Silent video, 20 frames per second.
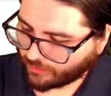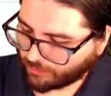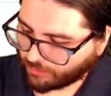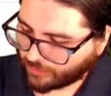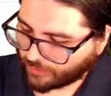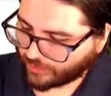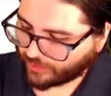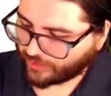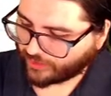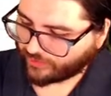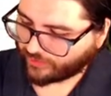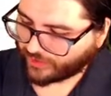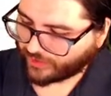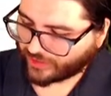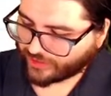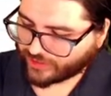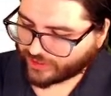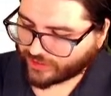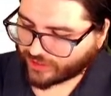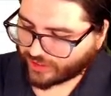but you see I
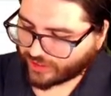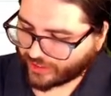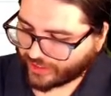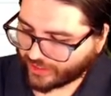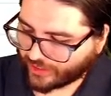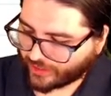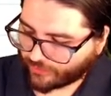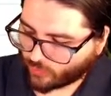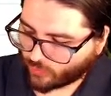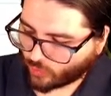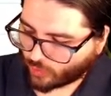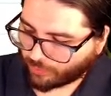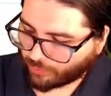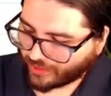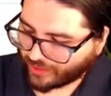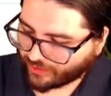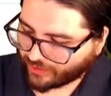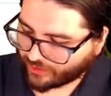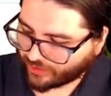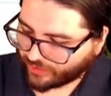changed a negative to a
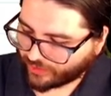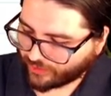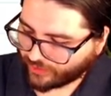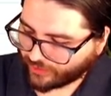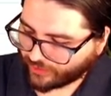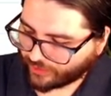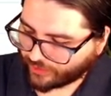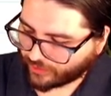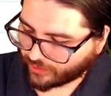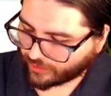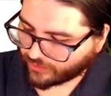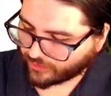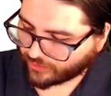positive here.